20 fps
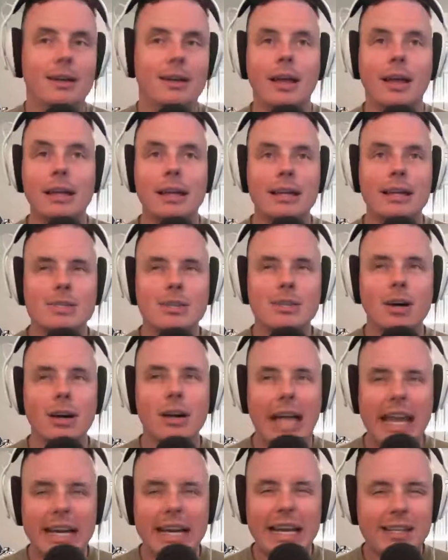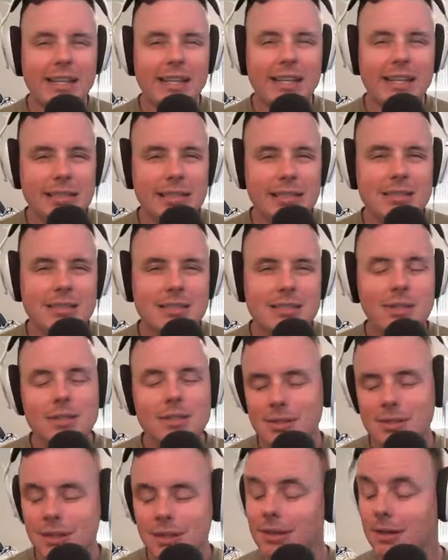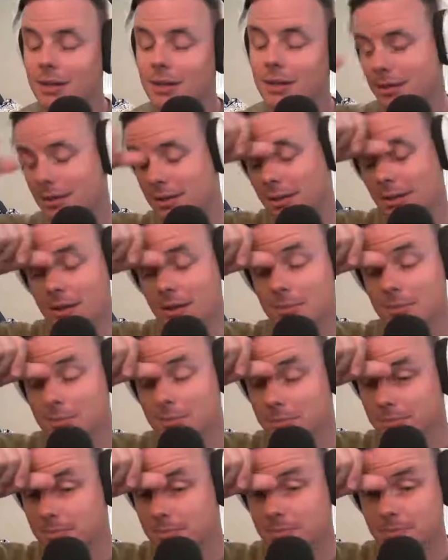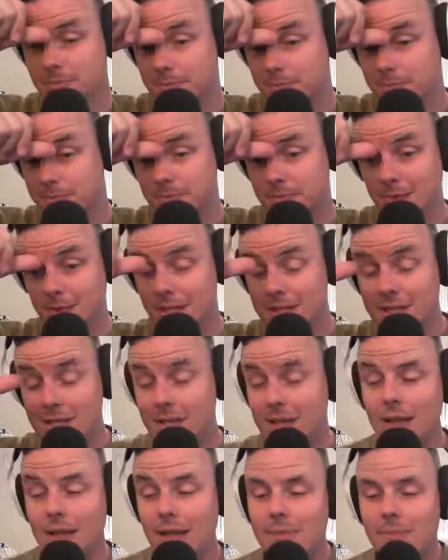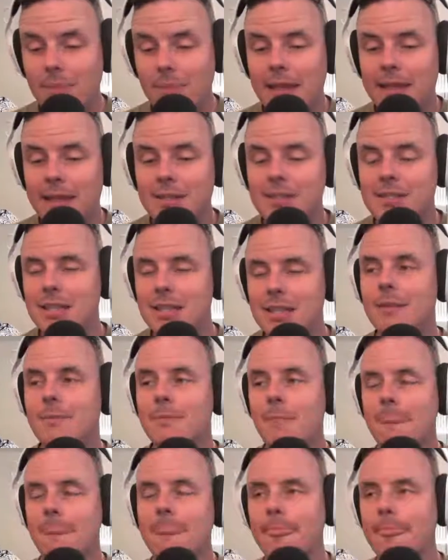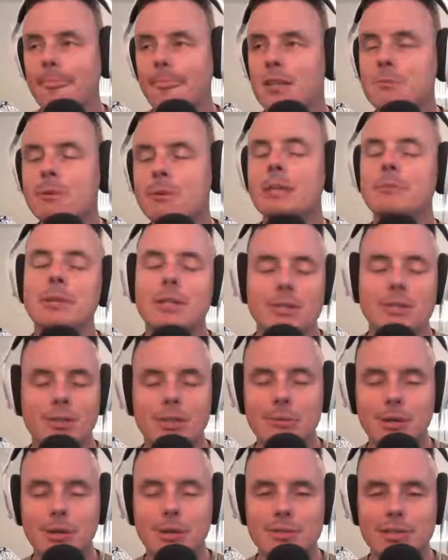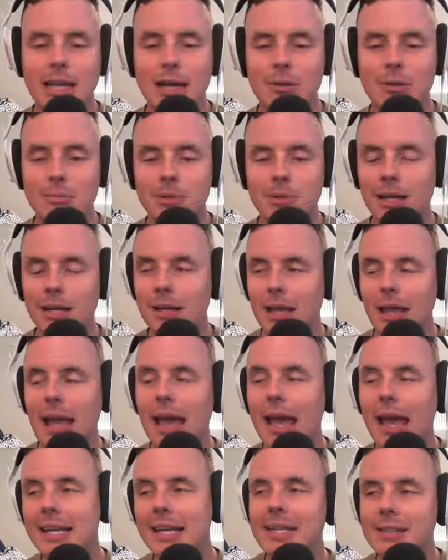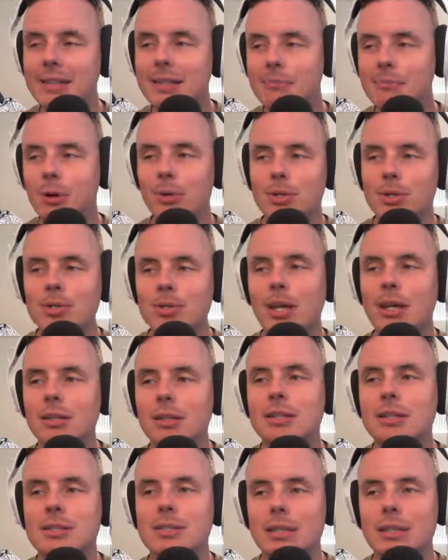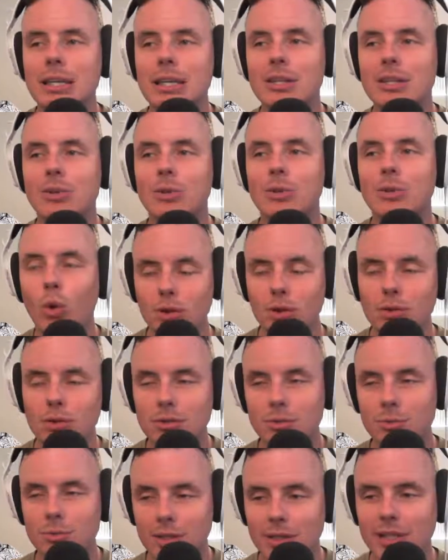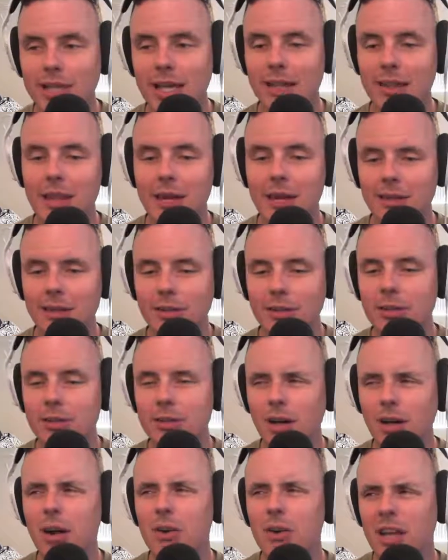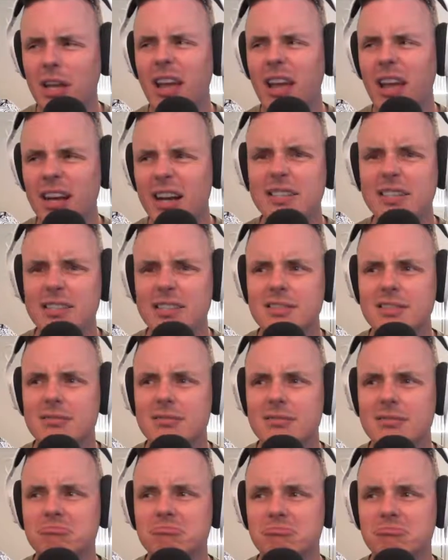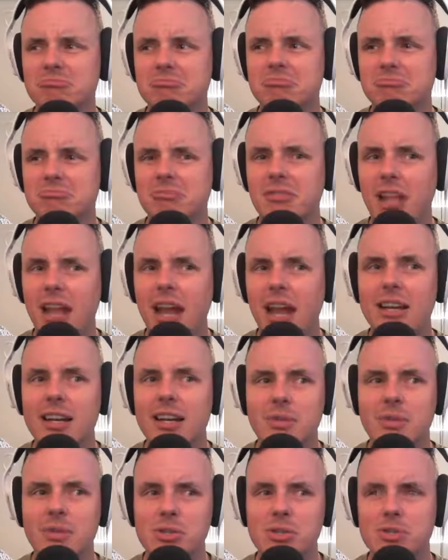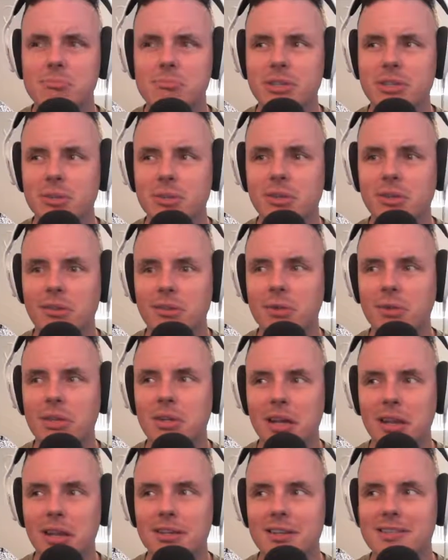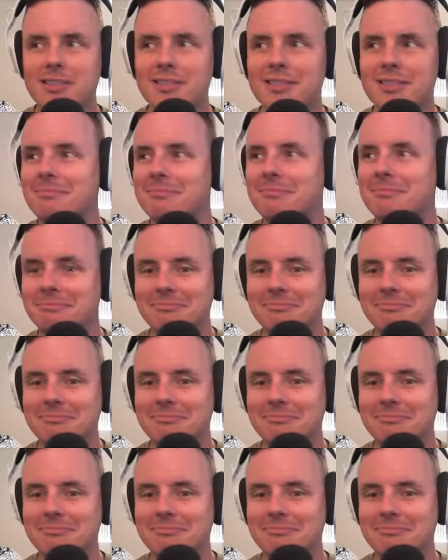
And I saw 80 at least once. Because it does it the speed limit is 30 miles an hour, but any motorcyclist in the world would get there and go, oh yeah, 80 is what you should be doing through a lot of this.